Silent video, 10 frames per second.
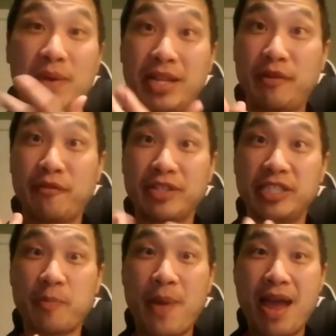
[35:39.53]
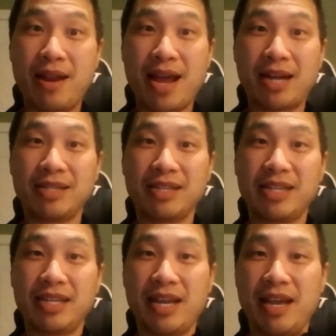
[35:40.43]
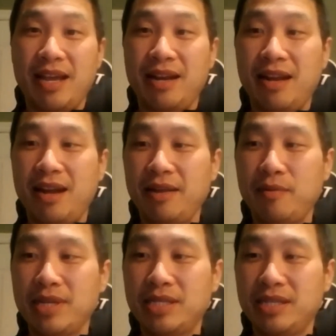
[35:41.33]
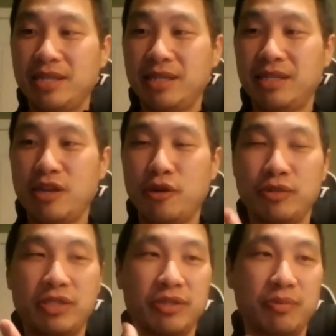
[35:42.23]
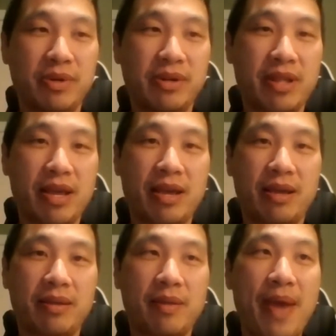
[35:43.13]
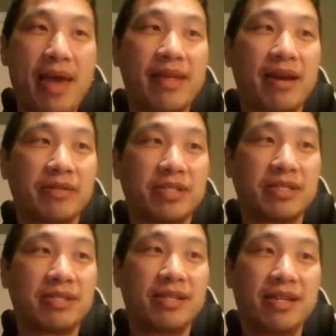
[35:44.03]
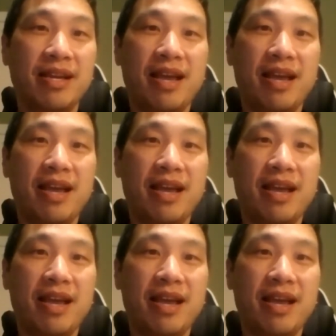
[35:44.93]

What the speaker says: We went over to Japan actually, and I went to go to one of the bathhouses,